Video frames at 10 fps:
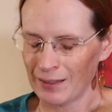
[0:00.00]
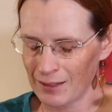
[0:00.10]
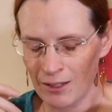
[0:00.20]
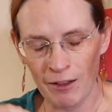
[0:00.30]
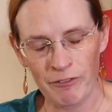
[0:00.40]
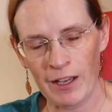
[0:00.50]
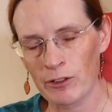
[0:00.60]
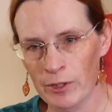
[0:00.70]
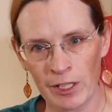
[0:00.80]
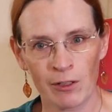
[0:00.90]
not
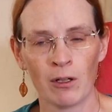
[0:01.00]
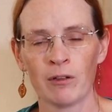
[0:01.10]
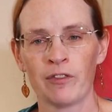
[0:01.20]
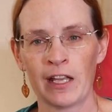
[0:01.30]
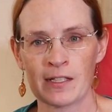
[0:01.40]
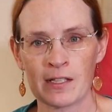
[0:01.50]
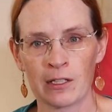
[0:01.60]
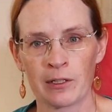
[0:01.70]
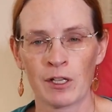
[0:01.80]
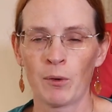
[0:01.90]
factoring in all of the
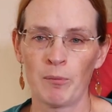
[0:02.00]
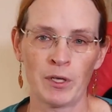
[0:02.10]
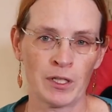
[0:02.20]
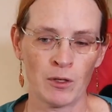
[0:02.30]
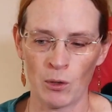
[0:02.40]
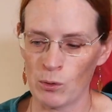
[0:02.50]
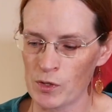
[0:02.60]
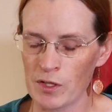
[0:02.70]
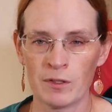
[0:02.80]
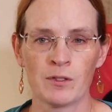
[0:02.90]
ancillary equipment and
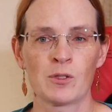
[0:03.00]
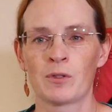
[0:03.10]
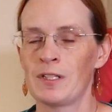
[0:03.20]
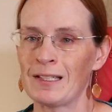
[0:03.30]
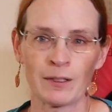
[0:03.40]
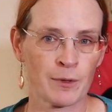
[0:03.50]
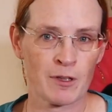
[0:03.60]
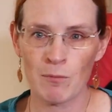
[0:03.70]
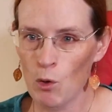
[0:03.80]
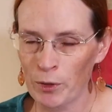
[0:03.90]
hoses or dealing with
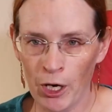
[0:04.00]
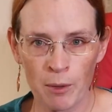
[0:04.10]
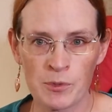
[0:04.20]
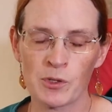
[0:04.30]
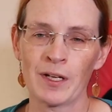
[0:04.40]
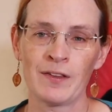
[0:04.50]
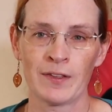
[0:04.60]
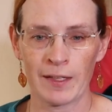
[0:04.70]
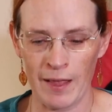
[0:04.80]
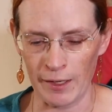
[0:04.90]
the moment arms or
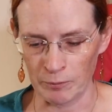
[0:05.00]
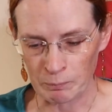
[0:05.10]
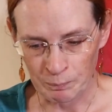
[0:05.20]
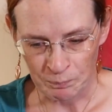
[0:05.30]
anything like that,